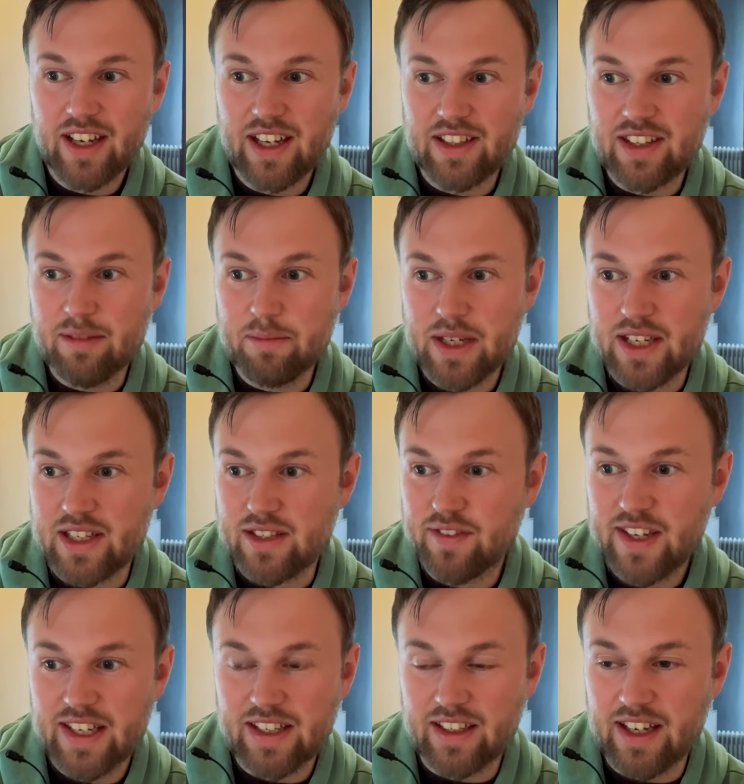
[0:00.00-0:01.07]
it can be this
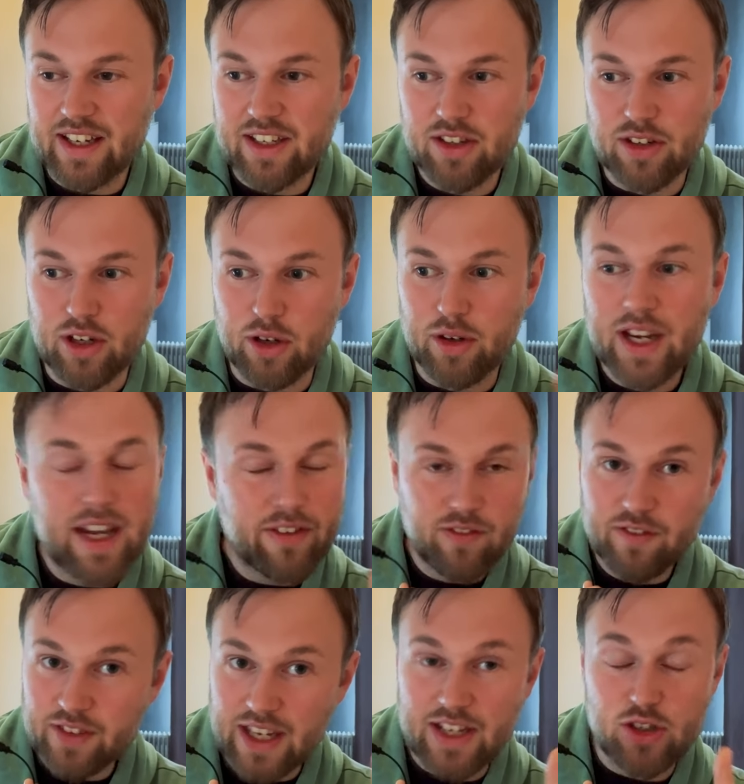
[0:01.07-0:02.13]
feeling like, you know,
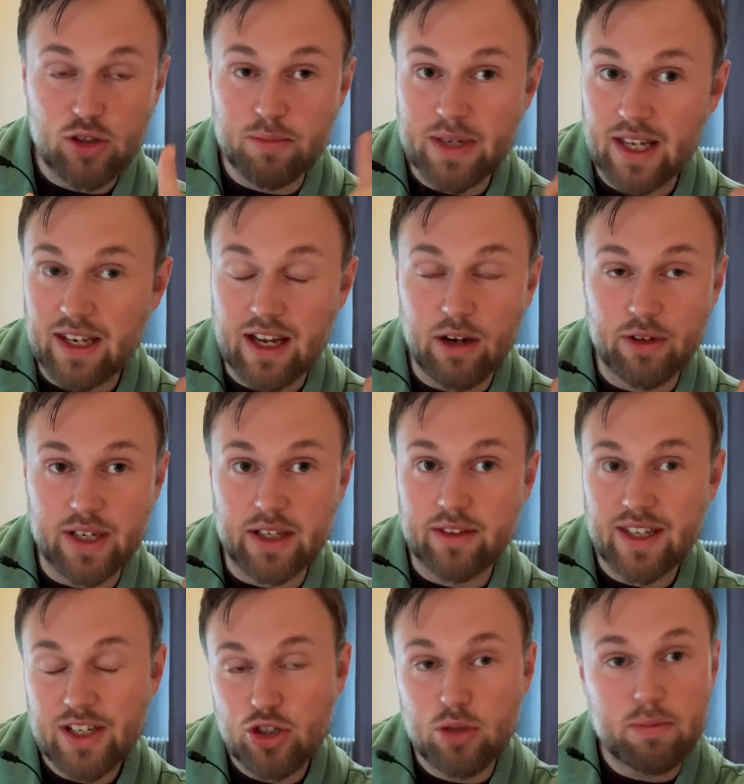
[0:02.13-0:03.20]
if they should be allowed in,
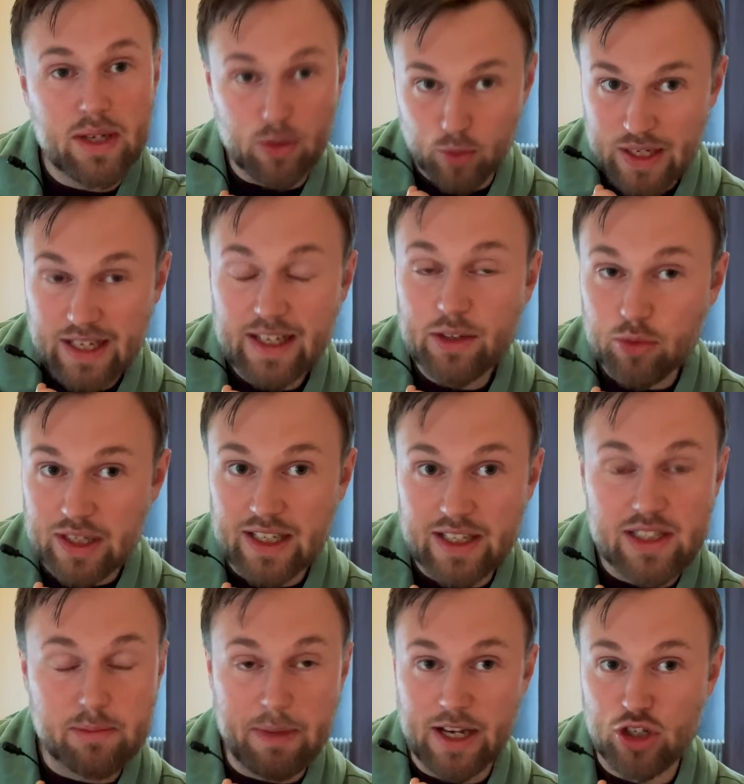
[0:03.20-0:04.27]
they should be really,
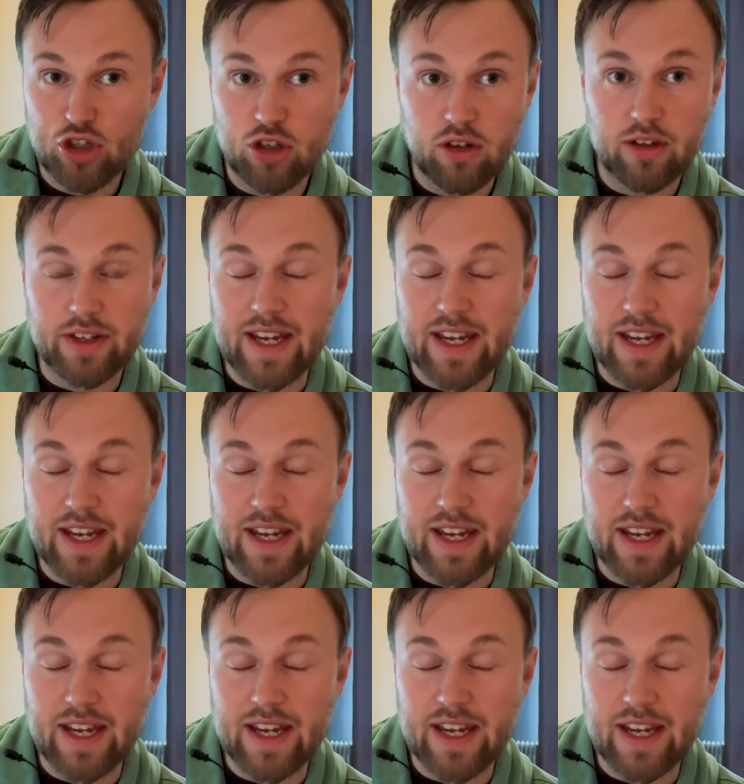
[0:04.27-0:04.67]
really special.